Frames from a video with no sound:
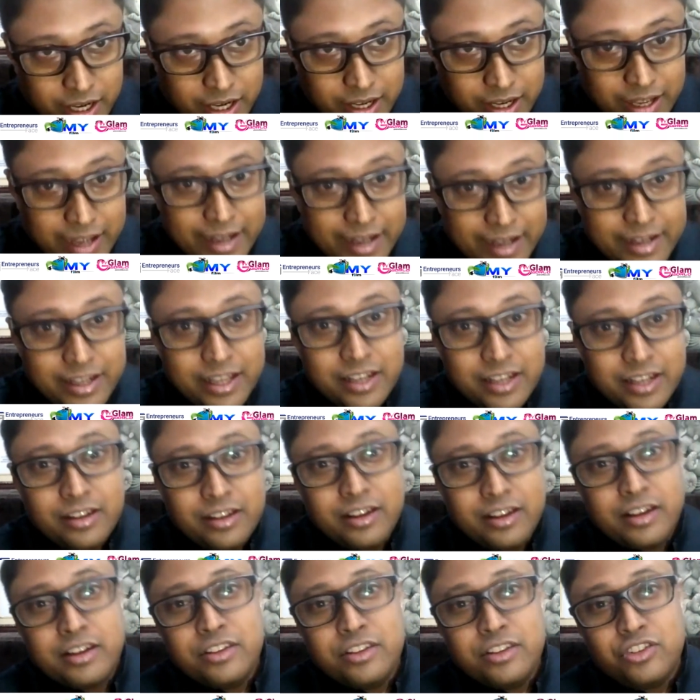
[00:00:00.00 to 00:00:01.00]
young, and
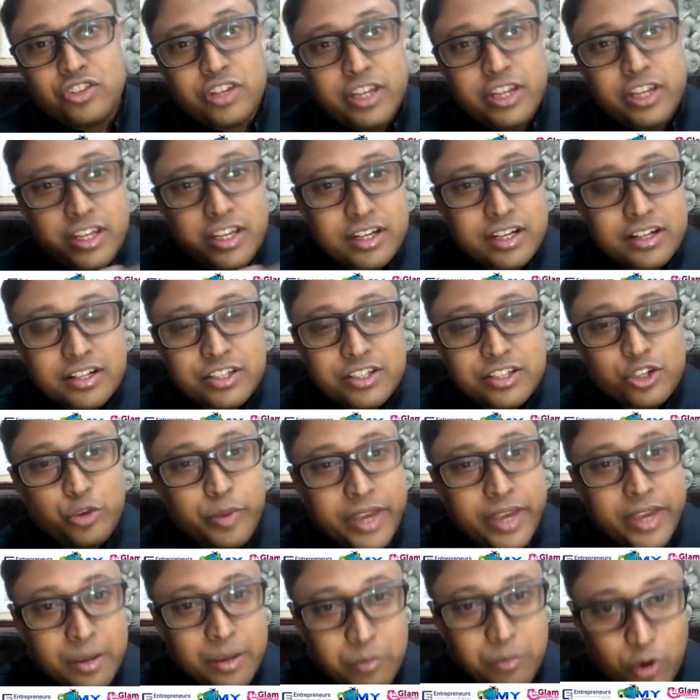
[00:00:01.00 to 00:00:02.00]
in 3 years you
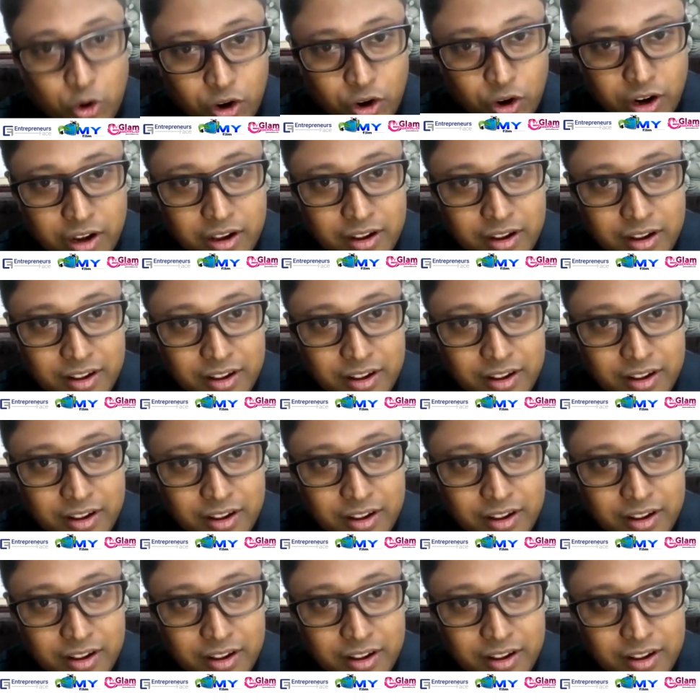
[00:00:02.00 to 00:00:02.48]
became old.